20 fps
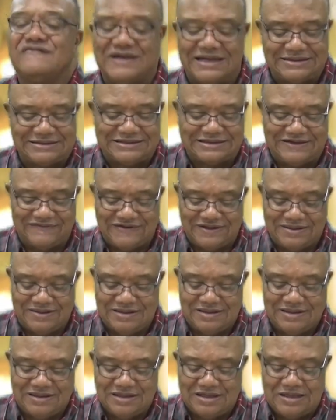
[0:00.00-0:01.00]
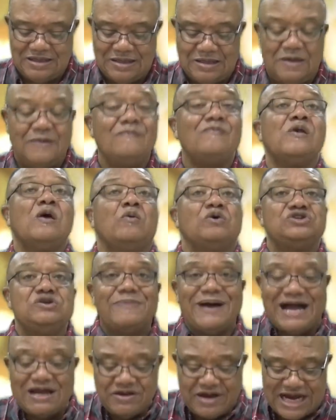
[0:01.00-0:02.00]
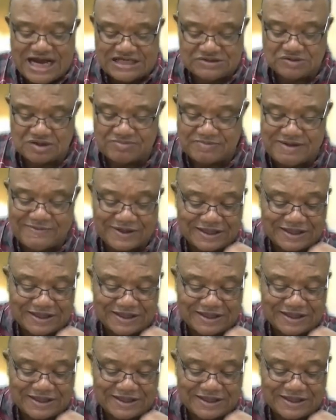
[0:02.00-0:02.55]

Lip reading: thanksgiving. Would you bow your heads with me?